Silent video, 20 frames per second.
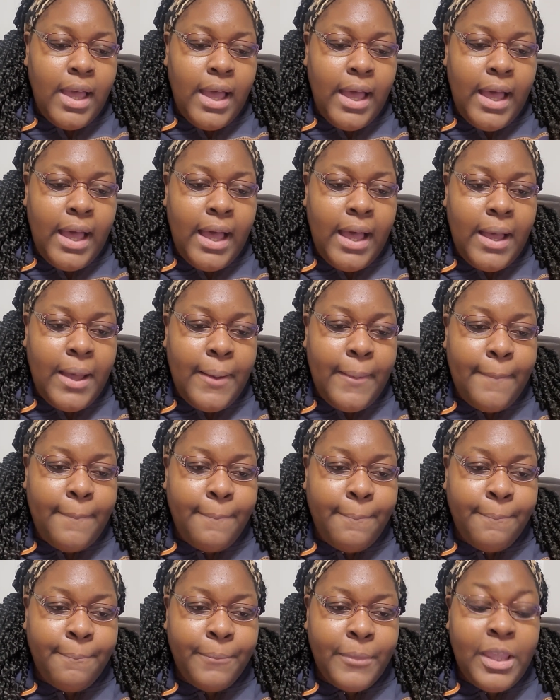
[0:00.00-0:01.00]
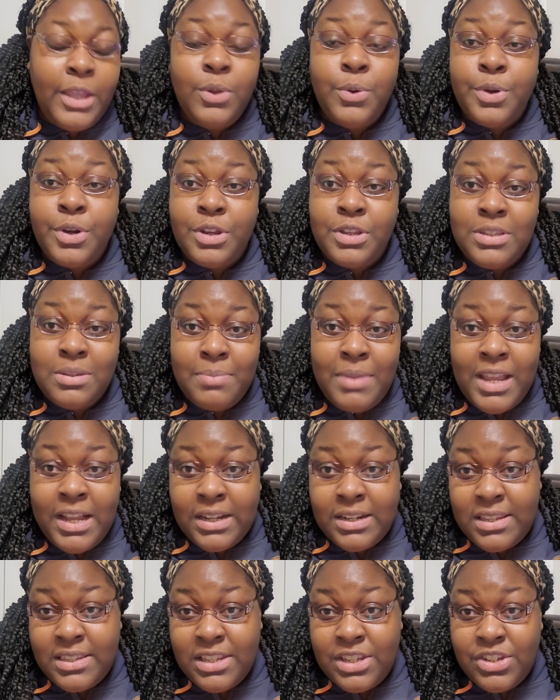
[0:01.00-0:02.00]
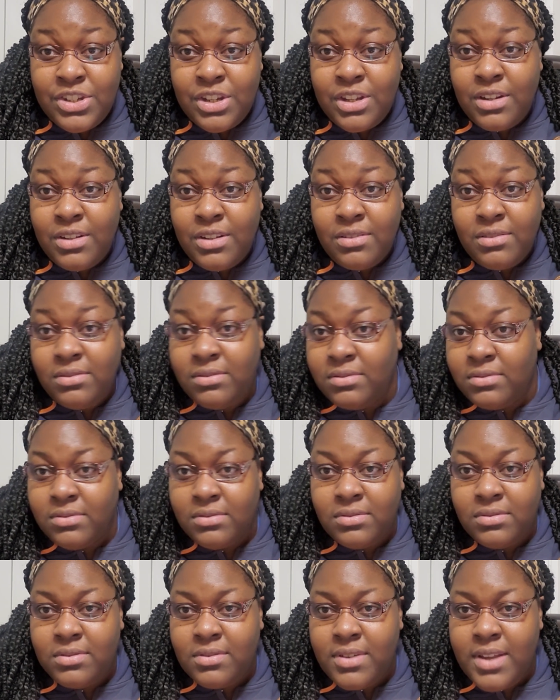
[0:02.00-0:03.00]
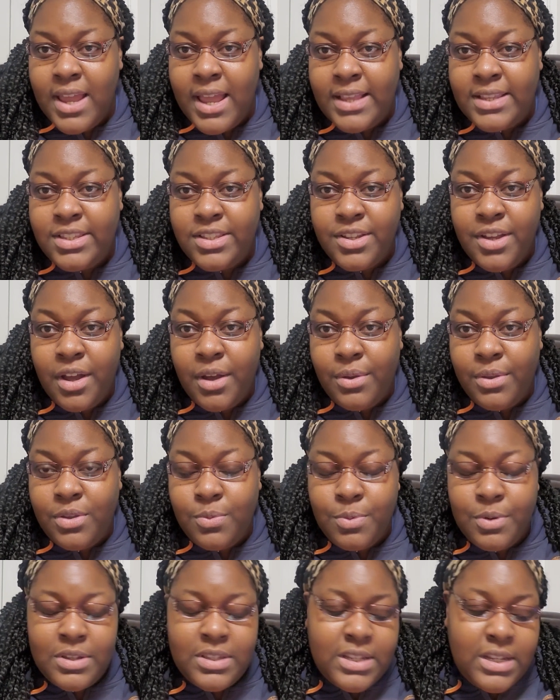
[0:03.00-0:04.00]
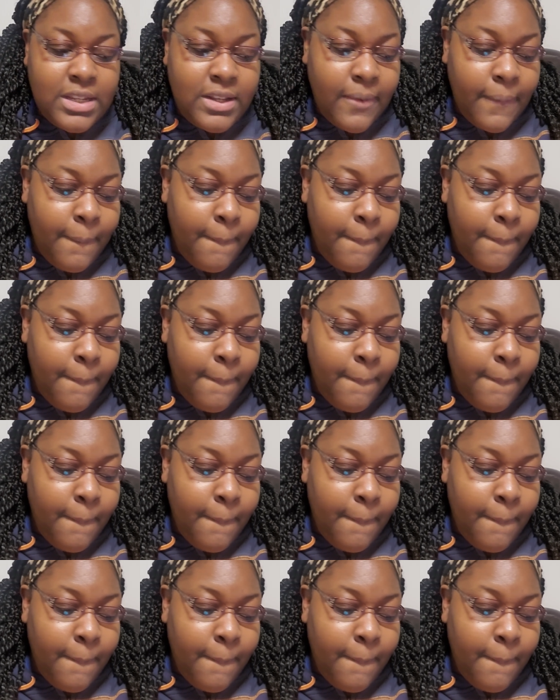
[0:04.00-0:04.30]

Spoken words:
in order to make a decision as to how you proceed.